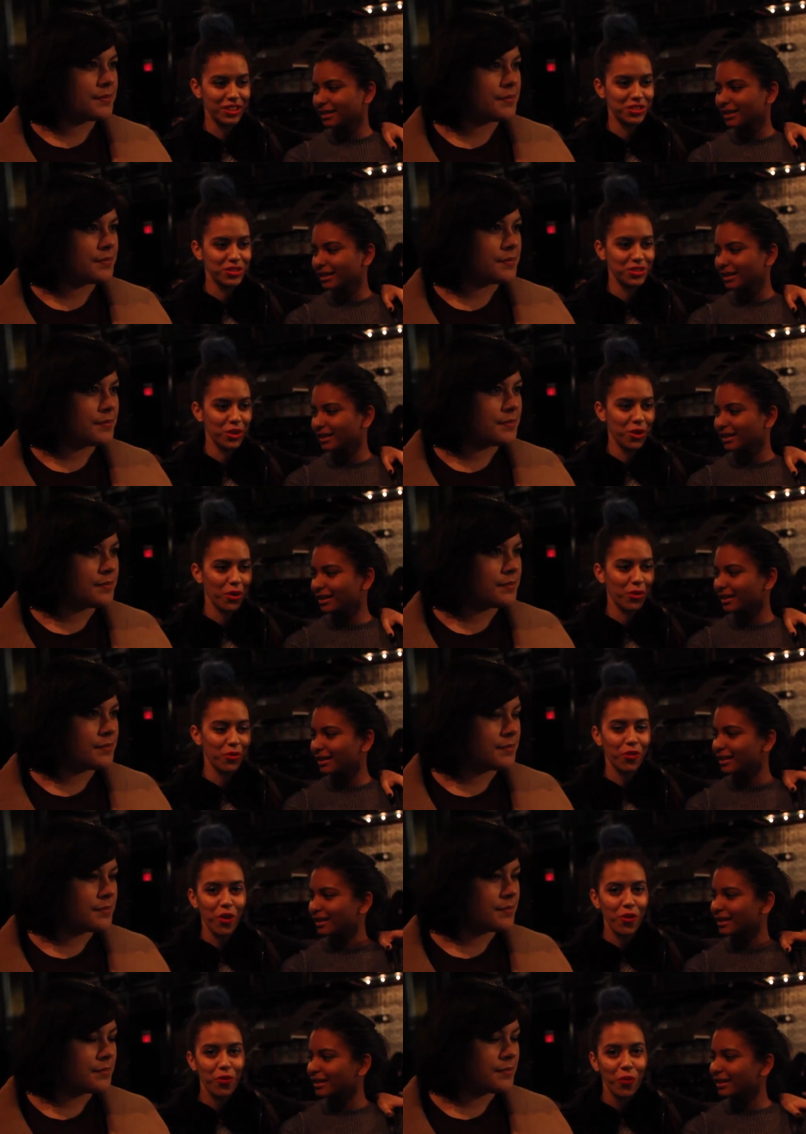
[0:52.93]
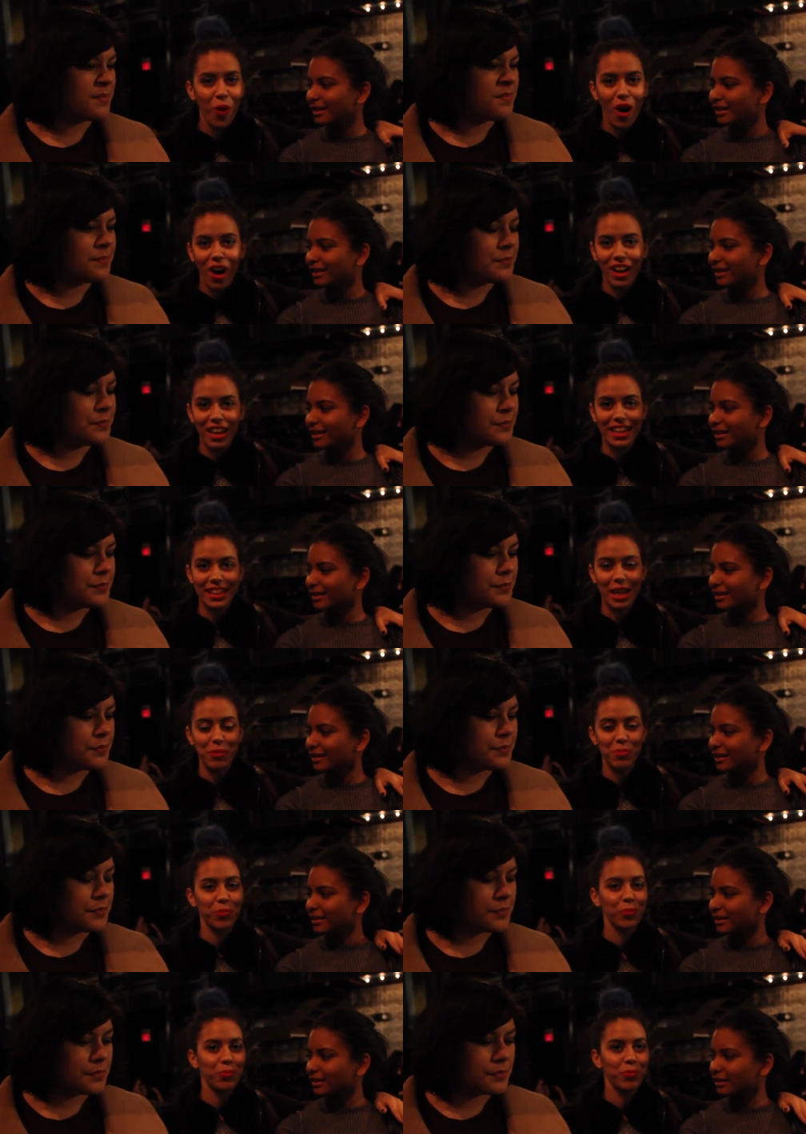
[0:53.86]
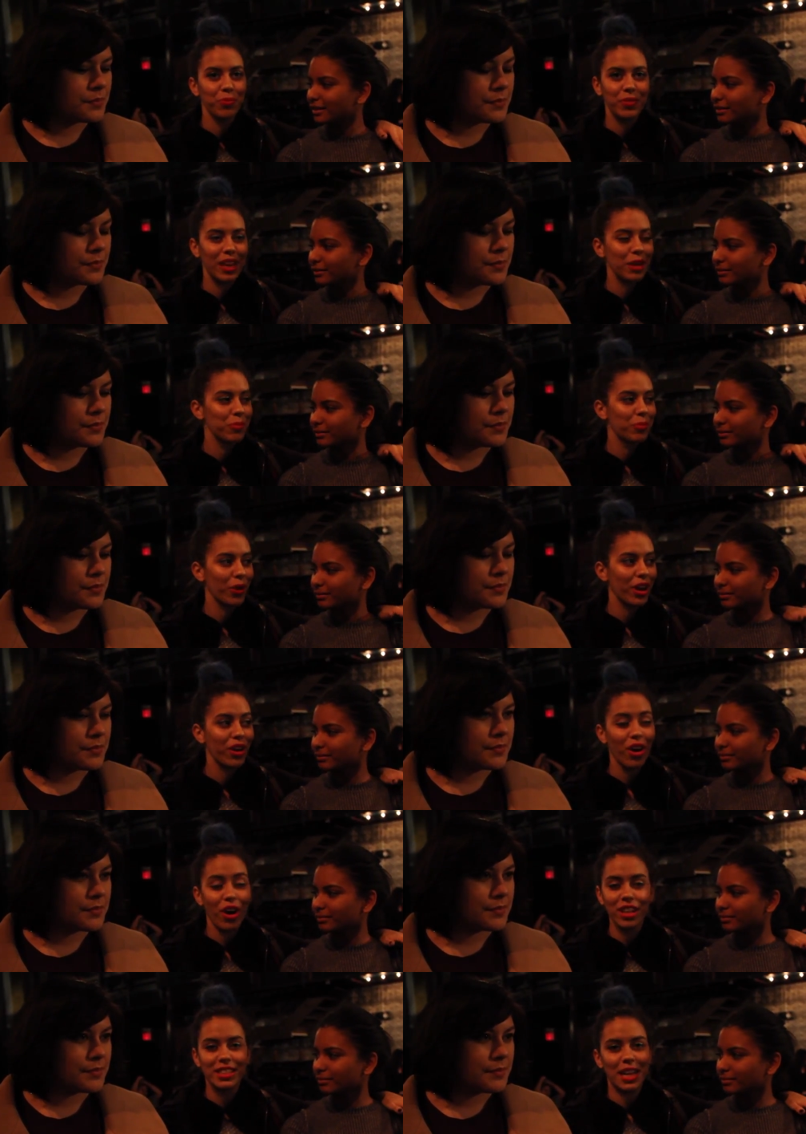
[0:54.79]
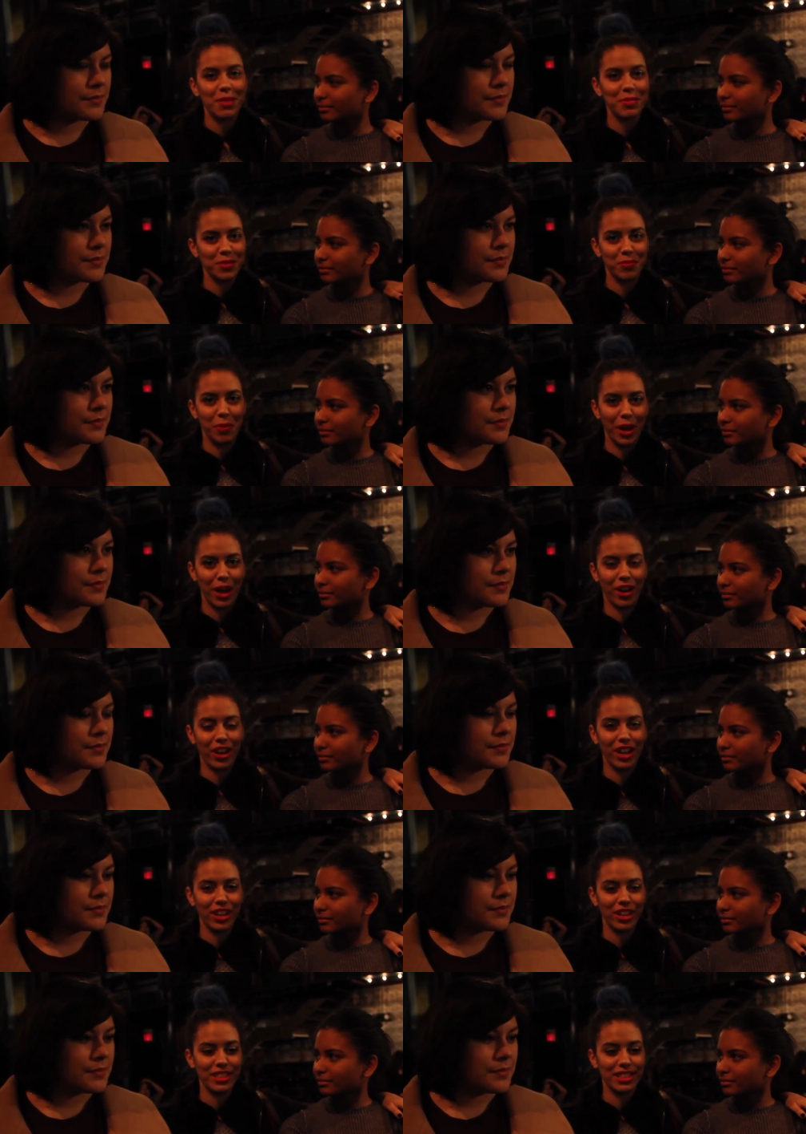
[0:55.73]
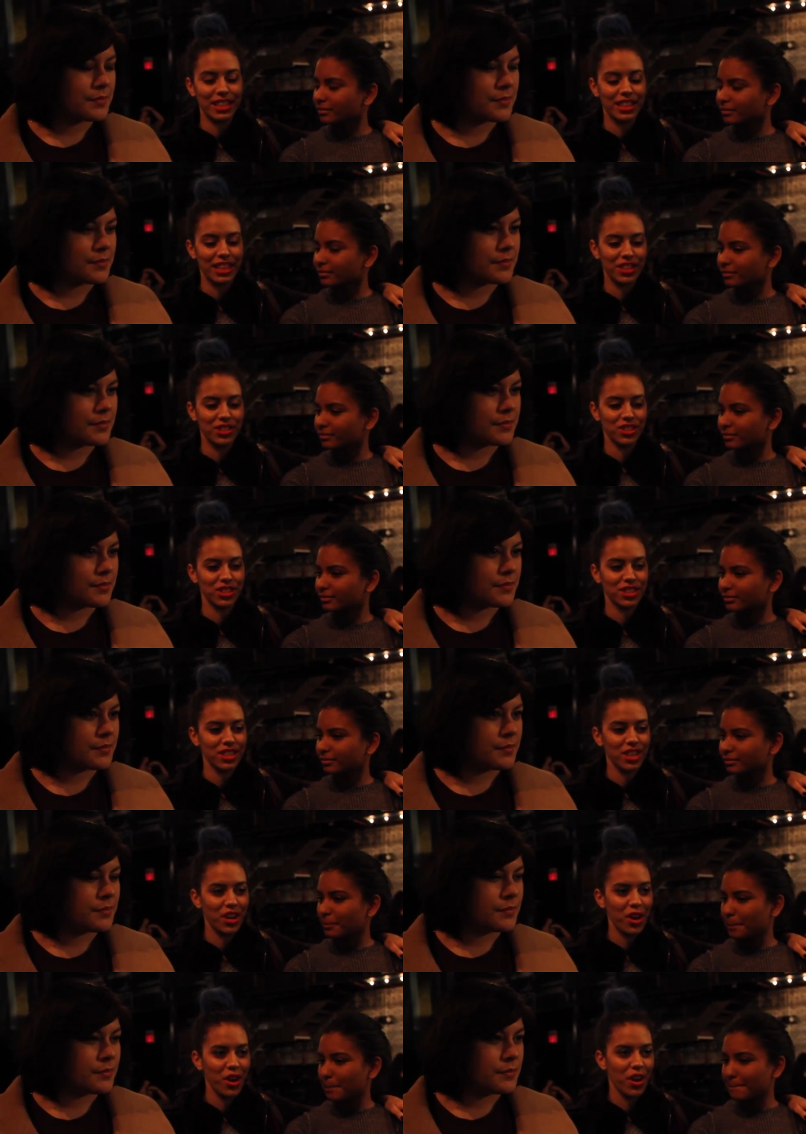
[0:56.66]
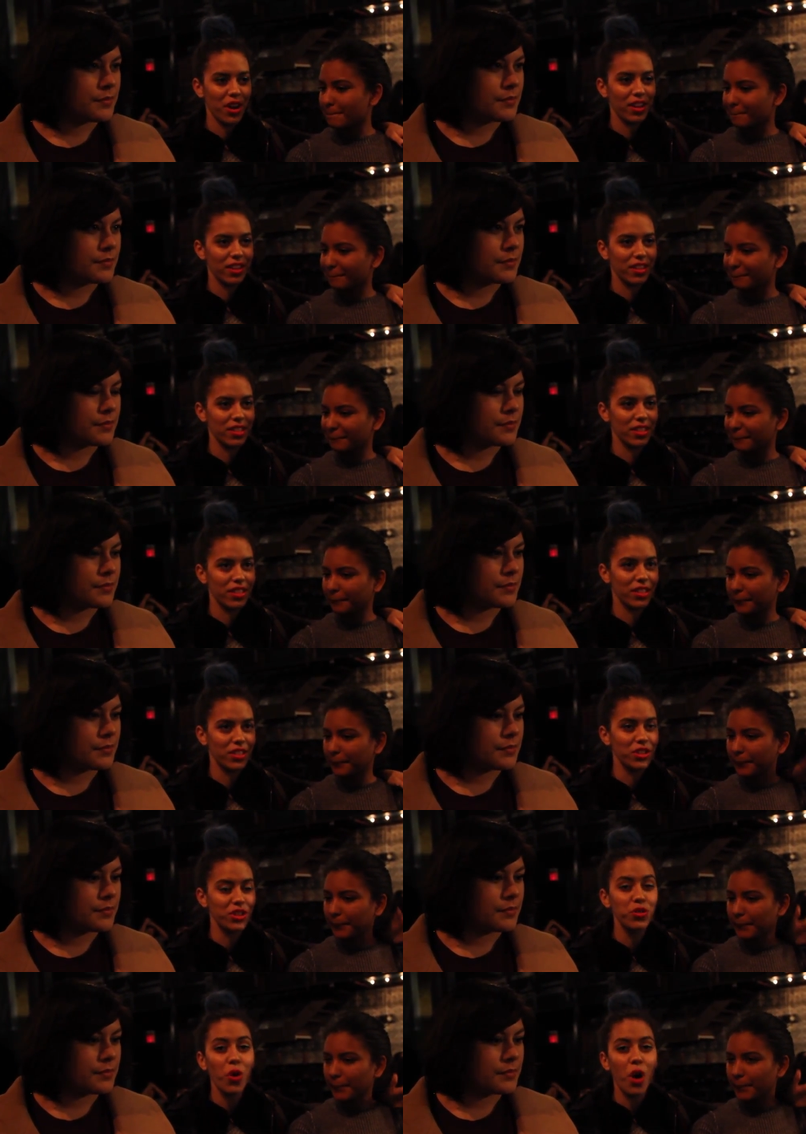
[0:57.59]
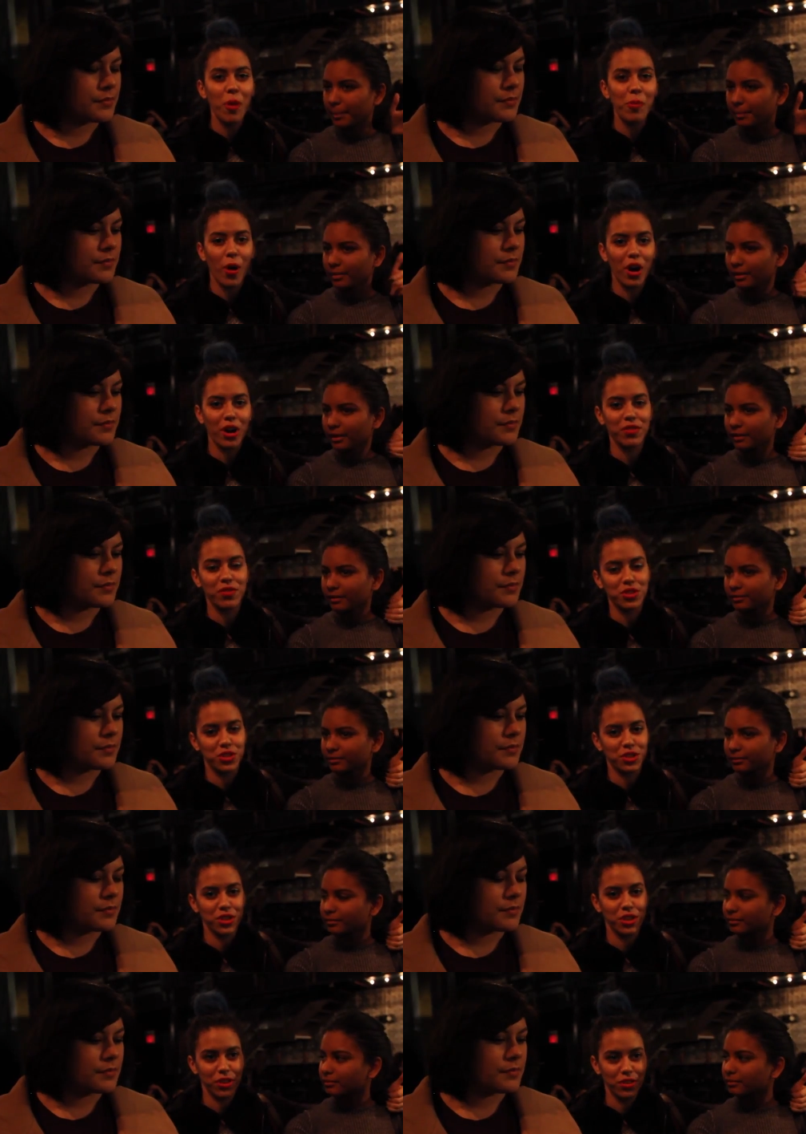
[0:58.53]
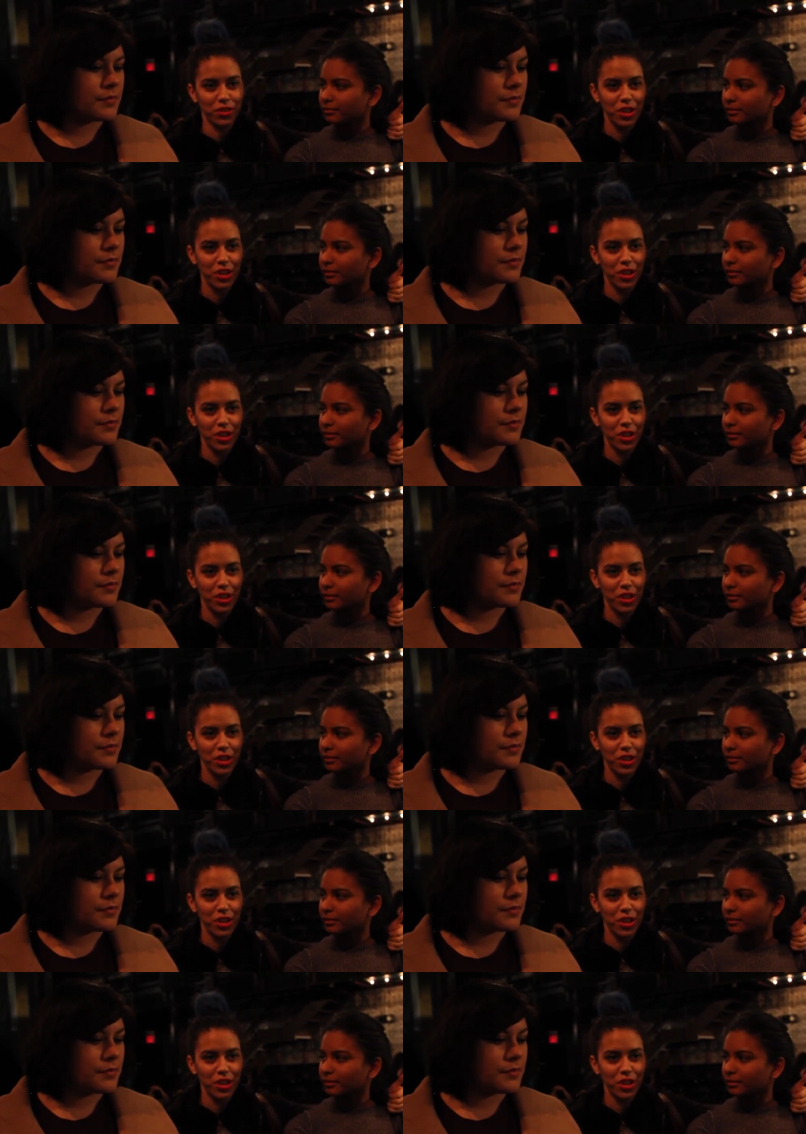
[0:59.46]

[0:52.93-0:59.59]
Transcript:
Speaker 1: There's no fourth wall. Like they they break all types of barriers, and they just you are part of the show.